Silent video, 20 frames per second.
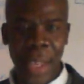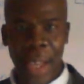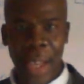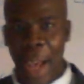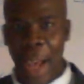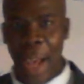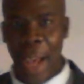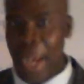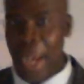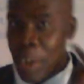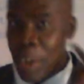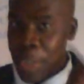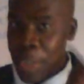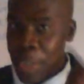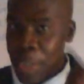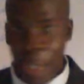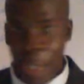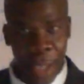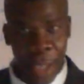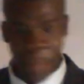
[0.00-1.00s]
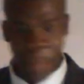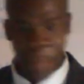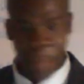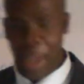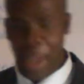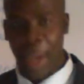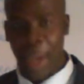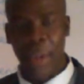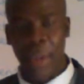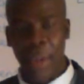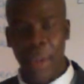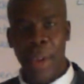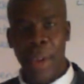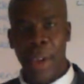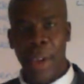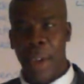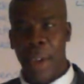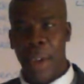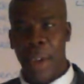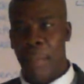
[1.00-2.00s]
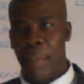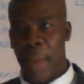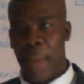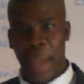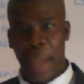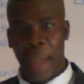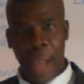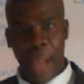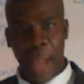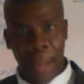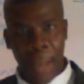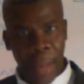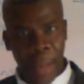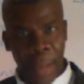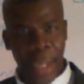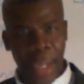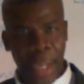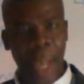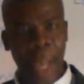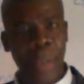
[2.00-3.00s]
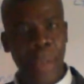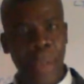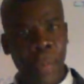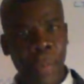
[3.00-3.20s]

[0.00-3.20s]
I cannot hear them now, but the cameras are able to